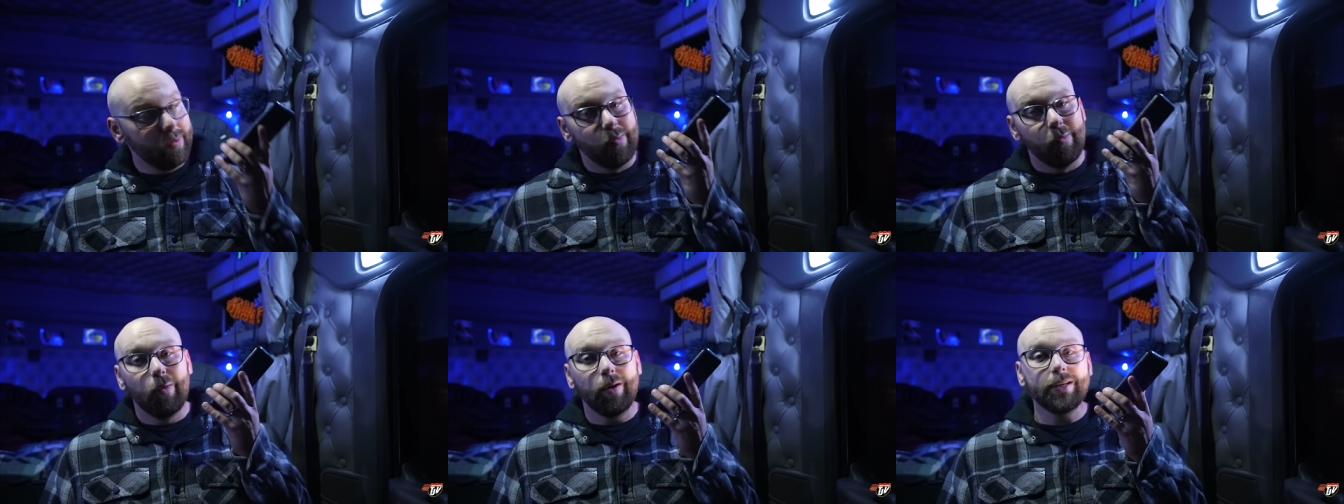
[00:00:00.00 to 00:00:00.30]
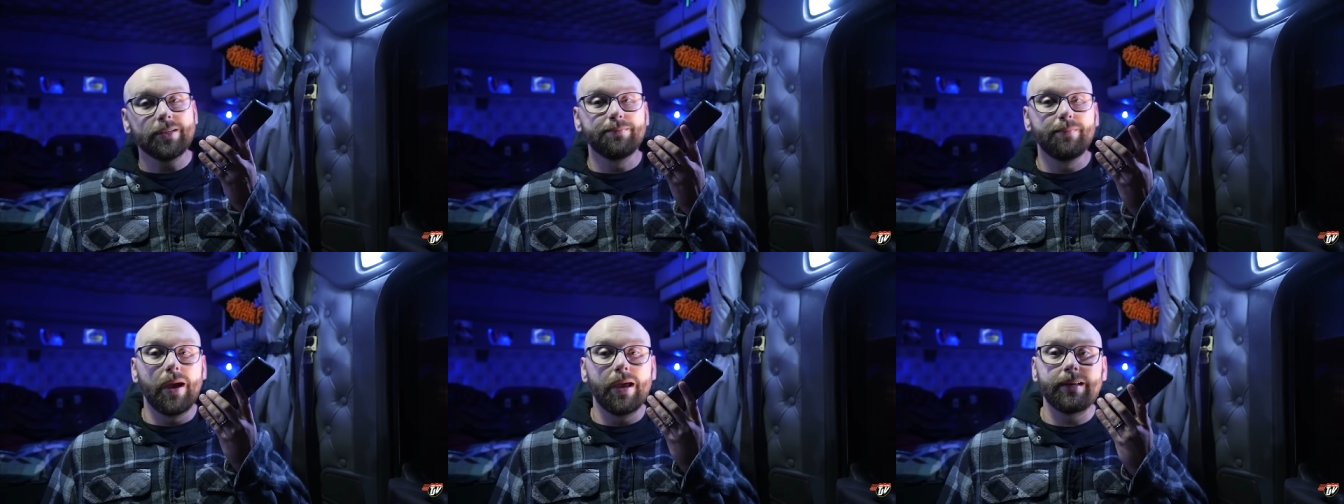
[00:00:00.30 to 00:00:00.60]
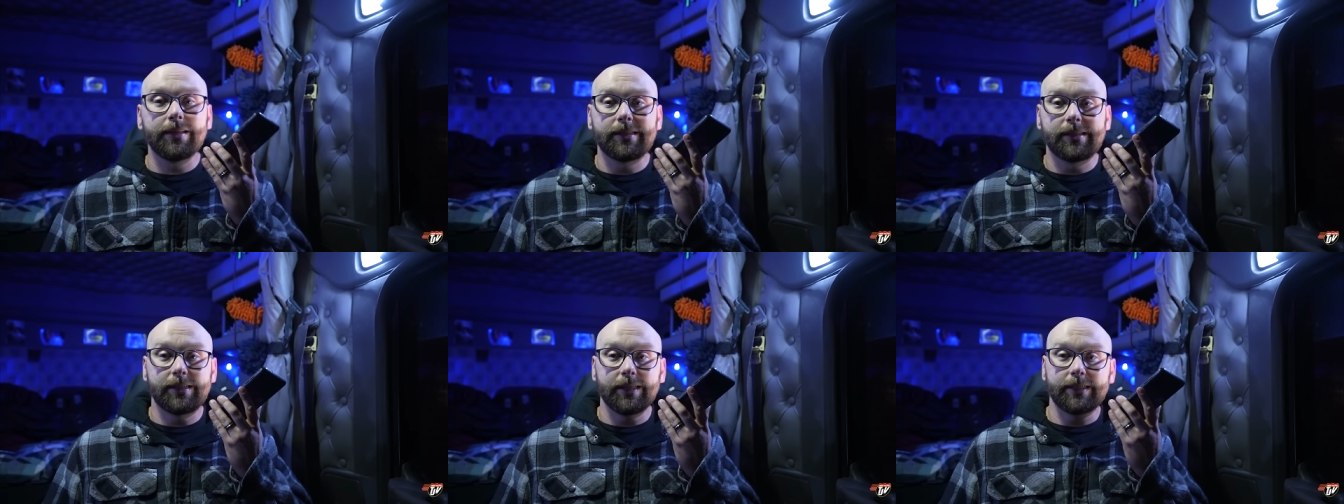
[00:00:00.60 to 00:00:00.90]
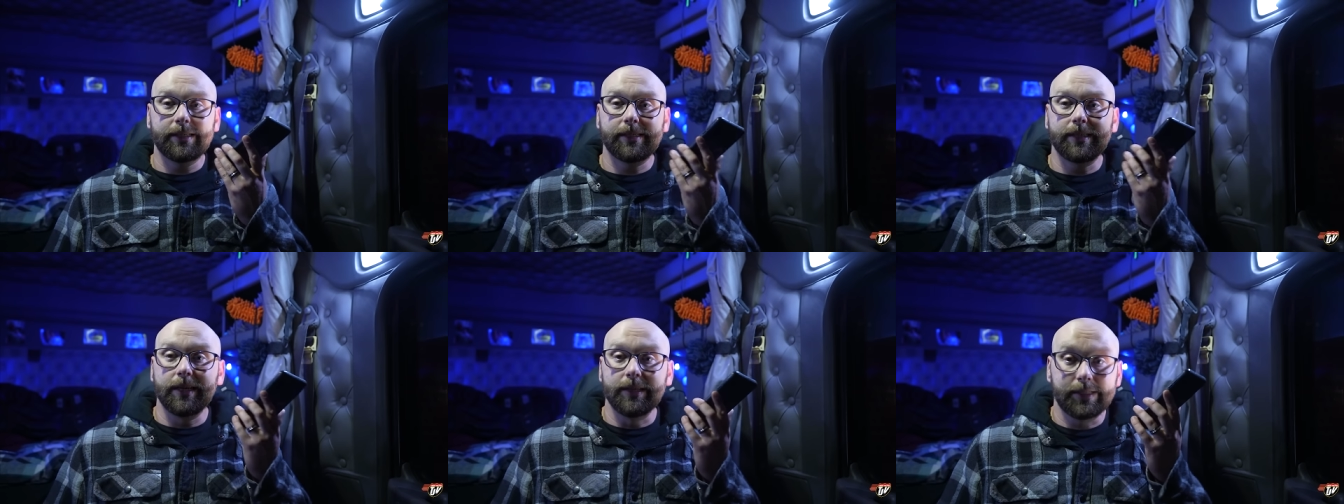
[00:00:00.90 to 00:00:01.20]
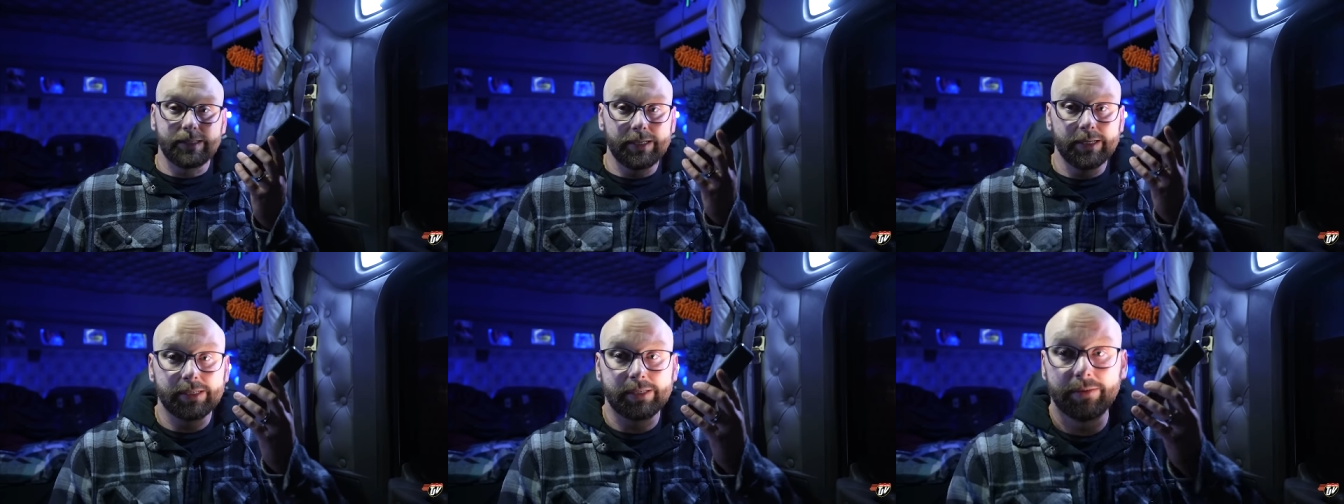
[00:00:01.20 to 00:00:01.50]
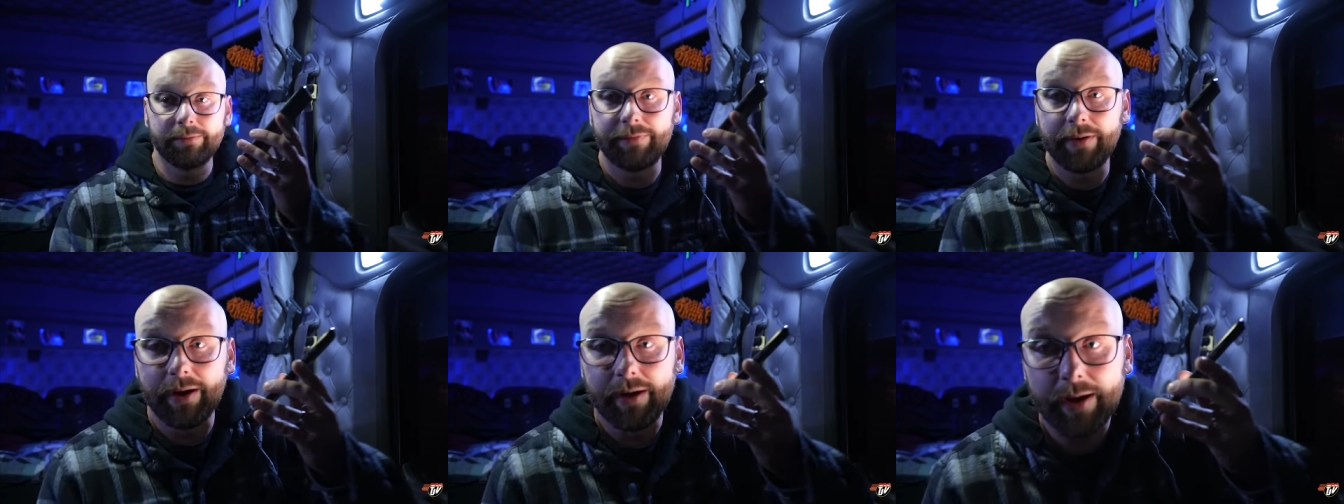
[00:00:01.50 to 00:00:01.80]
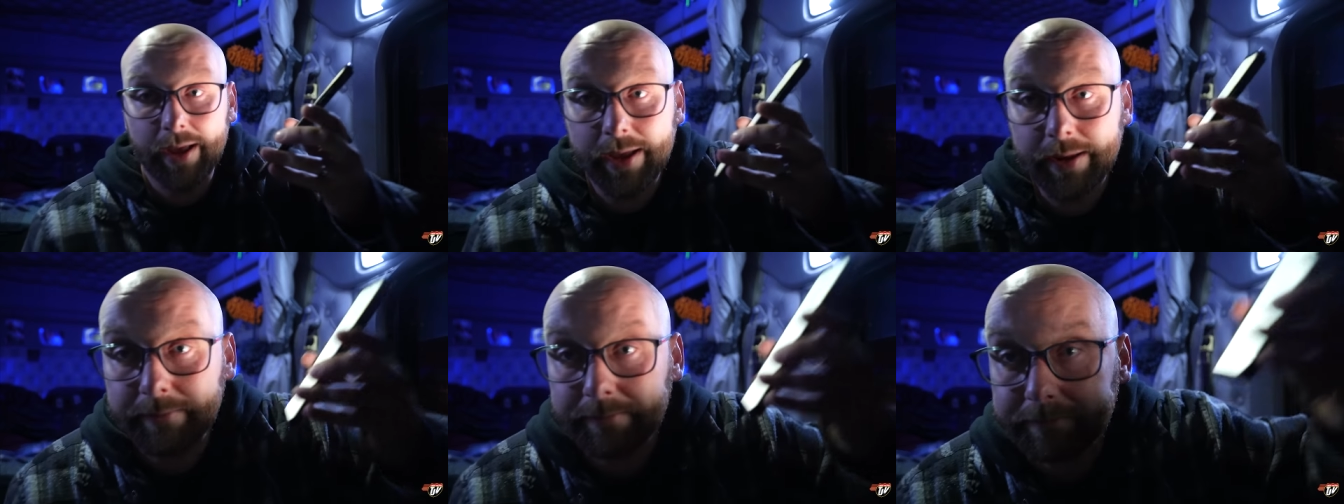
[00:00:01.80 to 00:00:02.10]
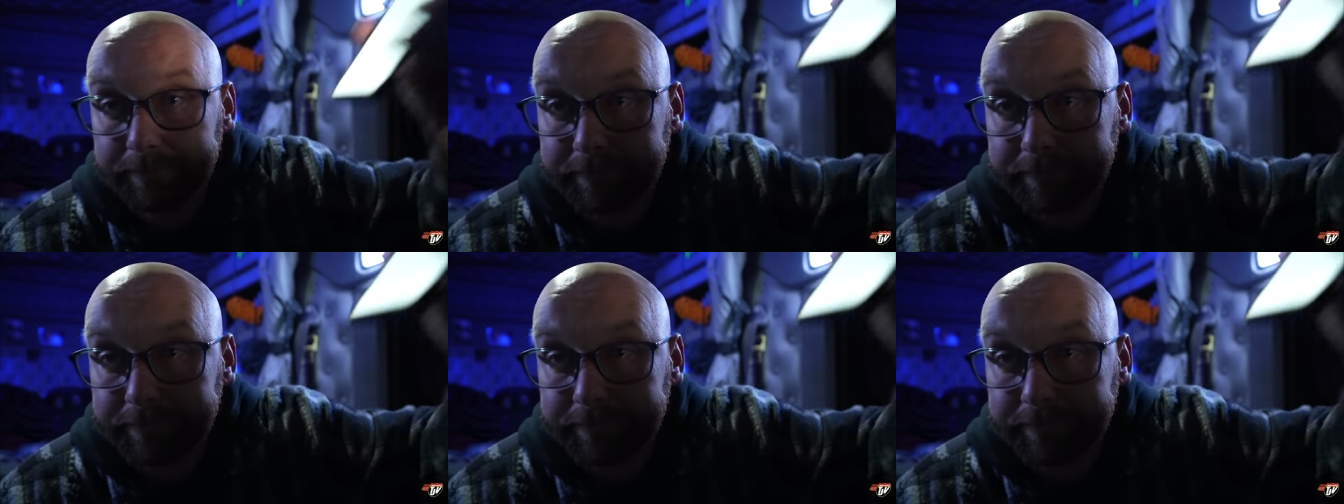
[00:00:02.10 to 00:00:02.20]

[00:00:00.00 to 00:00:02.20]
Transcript: what is minus six Celsius in Fahrenheit?